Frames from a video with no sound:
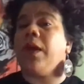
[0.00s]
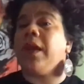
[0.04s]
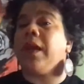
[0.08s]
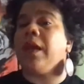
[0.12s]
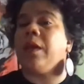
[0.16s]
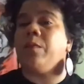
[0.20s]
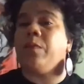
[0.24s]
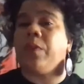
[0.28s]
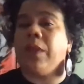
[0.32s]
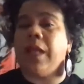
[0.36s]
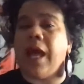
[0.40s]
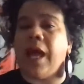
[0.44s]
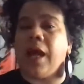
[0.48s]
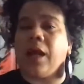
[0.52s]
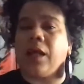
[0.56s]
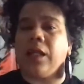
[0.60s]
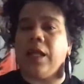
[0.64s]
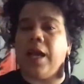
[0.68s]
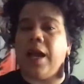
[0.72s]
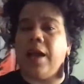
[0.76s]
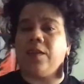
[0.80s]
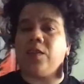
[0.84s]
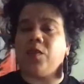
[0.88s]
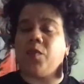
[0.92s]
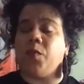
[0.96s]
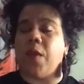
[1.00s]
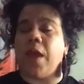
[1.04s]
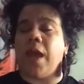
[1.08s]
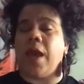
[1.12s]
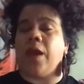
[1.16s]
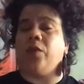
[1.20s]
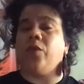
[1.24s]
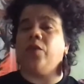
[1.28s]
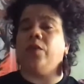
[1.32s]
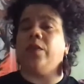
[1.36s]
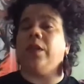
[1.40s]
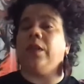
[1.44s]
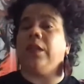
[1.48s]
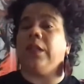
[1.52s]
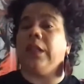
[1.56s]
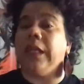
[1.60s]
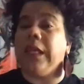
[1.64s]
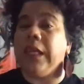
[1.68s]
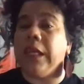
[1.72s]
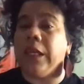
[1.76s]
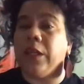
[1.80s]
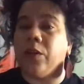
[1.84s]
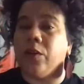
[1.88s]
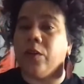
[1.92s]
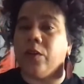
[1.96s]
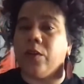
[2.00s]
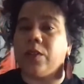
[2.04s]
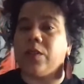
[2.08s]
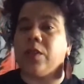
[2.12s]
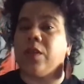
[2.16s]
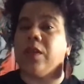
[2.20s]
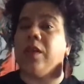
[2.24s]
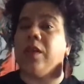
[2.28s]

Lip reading: in Black Lives Matter, the leaders